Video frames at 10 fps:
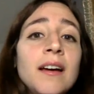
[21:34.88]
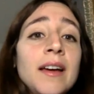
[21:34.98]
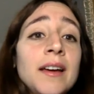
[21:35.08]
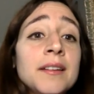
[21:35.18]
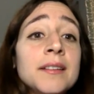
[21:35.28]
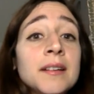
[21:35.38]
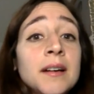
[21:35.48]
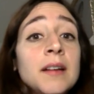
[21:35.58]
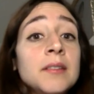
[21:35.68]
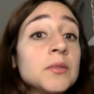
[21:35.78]
and
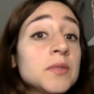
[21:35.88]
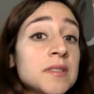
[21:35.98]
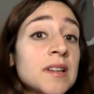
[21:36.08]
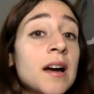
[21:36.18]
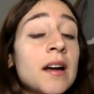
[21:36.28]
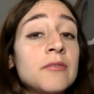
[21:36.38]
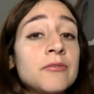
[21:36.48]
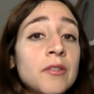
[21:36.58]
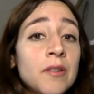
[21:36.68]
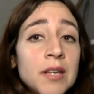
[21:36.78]
a new desire
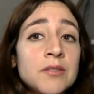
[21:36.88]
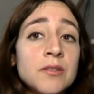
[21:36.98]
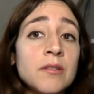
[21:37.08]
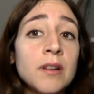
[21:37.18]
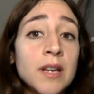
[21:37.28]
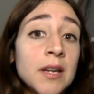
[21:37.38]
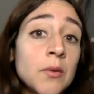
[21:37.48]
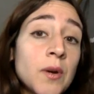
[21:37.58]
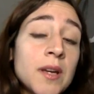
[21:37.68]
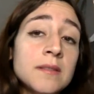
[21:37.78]
for nature
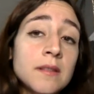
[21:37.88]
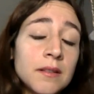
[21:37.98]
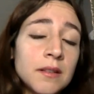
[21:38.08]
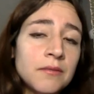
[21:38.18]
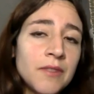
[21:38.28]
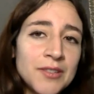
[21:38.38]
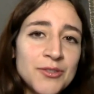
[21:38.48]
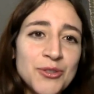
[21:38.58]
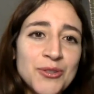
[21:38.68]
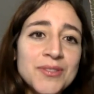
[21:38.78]
getaways and
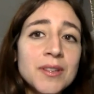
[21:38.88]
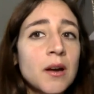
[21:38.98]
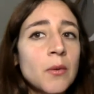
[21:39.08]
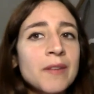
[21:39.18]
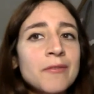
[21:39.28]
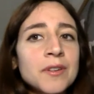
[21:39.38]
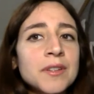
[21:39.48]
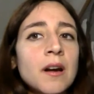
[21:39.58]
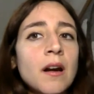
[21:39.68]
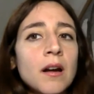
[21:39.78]
adventures. However,
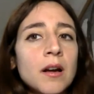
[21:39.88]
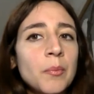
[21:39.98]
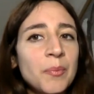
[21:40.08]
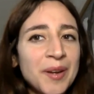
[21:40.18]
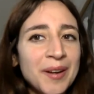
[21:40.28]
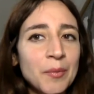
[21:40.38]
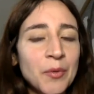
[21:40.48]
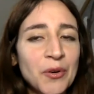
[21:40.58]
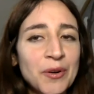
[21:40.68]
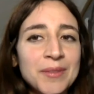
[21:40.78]
there are a pair
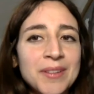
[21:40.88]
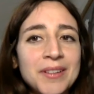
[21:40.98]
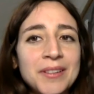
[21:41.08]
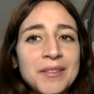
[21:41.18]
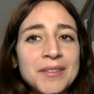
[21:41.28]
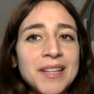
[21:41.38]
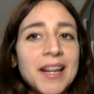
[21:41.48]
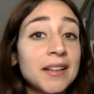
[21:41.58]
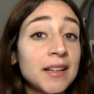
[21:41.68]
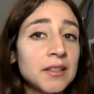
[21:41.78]
more that
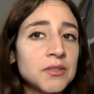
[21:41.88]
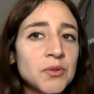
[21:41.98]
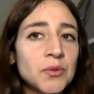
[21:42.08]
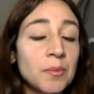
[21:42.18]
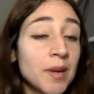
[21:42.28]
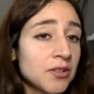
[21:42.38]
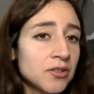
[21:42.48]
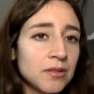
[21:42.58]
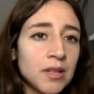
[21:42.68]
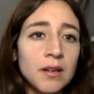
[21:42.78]
I'd like to mention